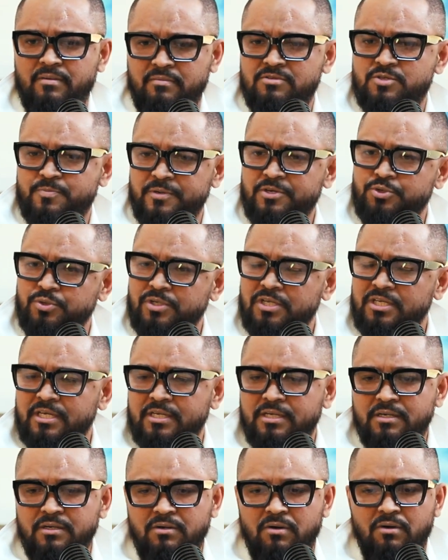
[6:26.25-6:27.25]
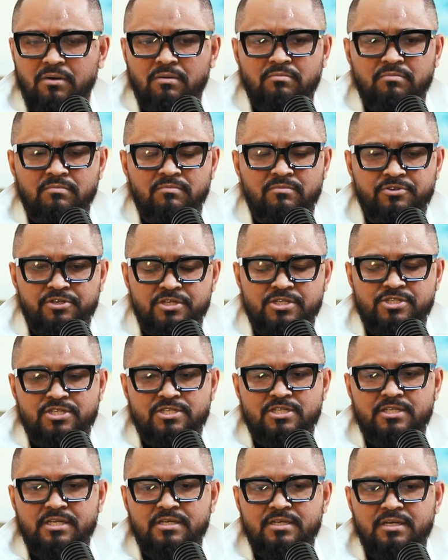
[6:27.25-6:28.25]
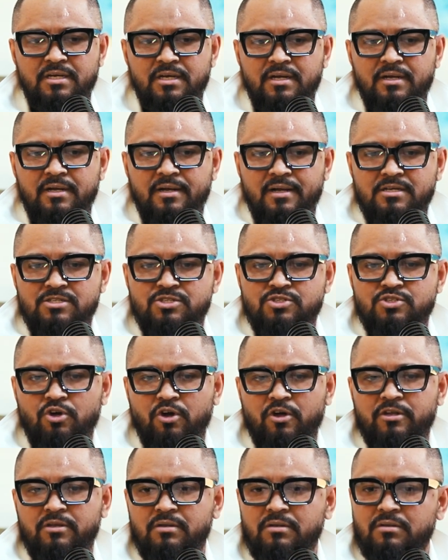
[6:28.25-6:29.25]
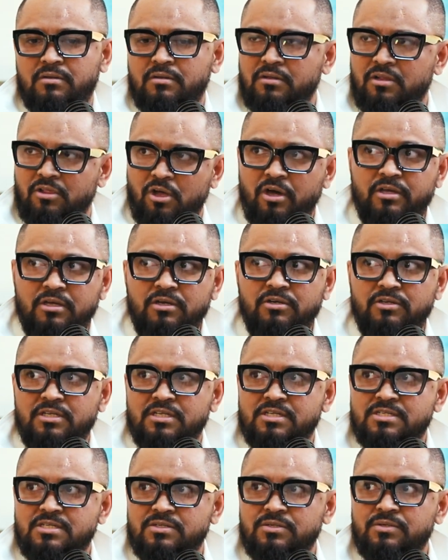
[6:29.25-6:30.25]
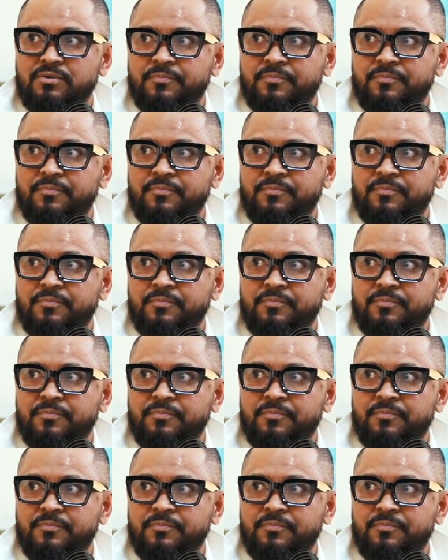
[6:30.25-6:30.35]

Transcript: spiritual leader or religious leader, has taught a lot of goodness,